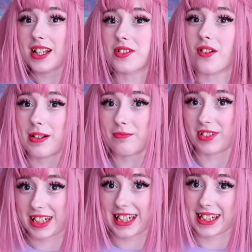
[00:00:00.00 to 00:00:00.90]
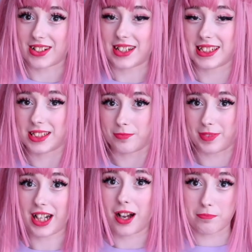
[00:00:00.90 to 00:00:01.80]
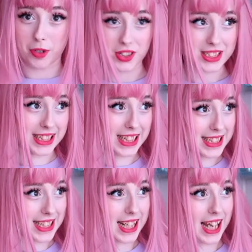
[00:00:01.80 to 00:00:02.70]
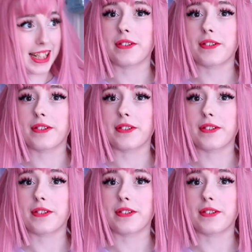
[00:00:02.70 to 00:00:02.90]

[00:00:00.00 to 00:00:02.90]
So I'm really excited to be unboxing this today.